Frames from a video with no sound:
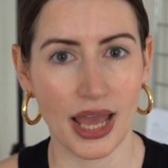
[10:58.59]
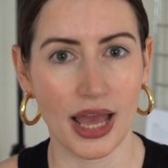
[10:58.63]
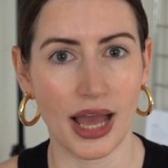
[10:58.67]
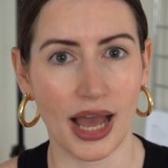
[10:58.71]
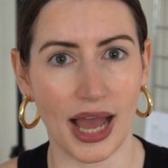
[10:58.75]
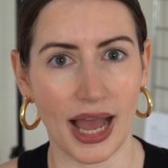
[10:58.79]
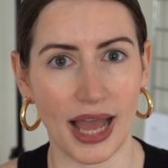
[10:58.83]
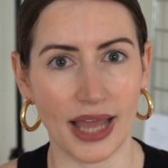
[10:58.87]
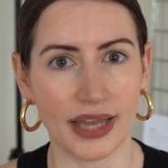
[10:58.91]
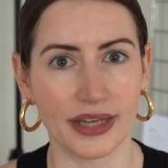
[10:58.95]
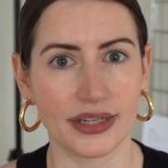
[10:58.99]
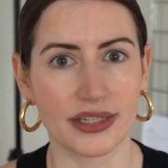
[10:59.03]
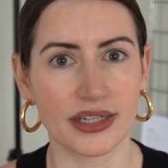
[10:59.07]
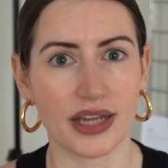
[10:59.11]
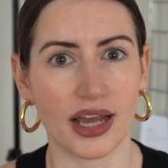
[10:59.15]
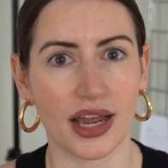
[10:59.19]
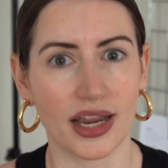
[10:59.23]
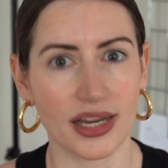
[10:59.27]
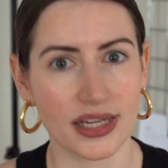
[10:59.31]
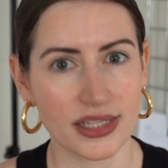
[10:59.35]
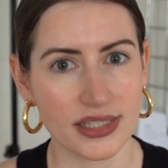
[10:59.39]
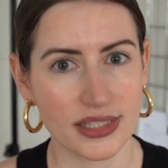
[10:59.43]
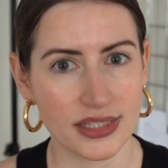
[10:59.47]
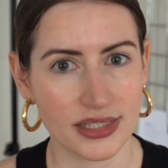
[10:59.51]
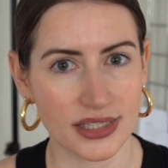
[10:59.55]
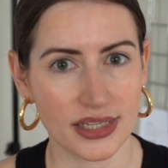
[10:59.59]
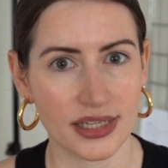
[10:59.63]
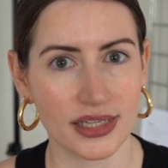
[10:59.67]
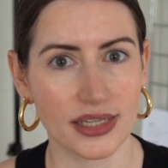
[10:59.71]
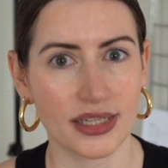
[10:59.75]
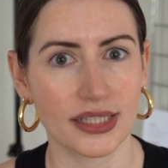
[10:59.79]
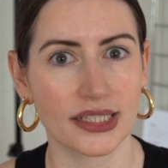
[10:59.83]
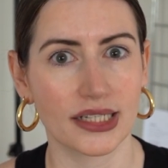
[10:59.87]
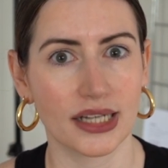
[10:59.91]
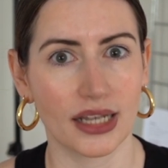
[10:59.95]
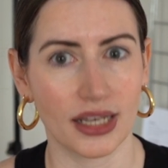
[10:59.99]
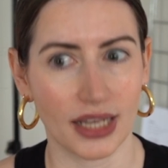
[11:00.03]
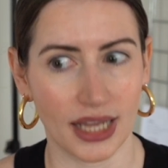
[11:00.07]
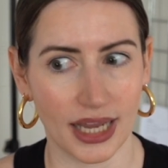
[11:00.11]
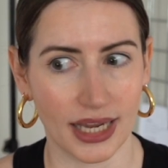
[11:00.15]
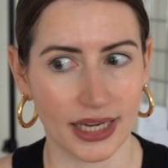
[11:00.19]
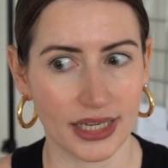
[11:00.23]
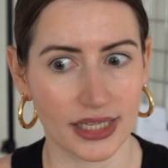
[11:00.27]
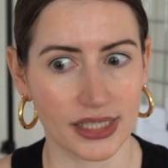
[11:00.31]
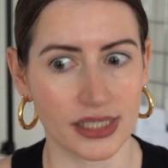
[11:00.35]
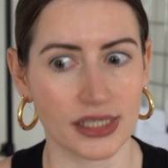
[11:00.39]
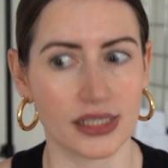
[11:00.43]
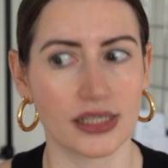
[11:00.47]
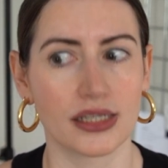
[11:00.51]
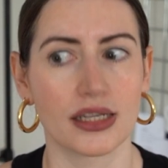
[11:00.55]
and I see it
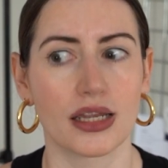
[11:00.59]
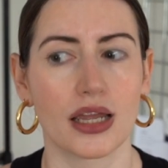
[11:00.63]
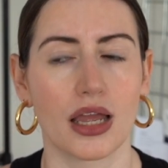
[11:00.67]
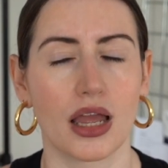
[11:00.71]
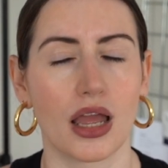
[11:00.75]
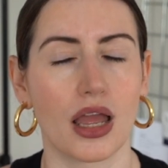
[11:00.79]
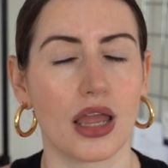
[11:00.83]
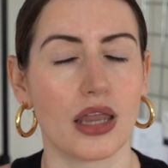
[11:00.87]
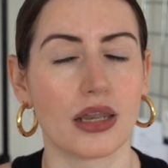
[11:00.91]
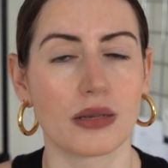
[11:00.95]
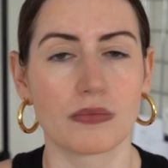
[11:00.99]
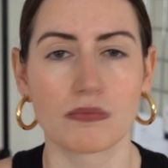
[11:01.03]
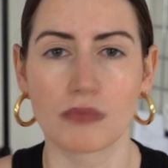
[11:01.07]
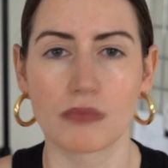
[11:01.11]
lacking in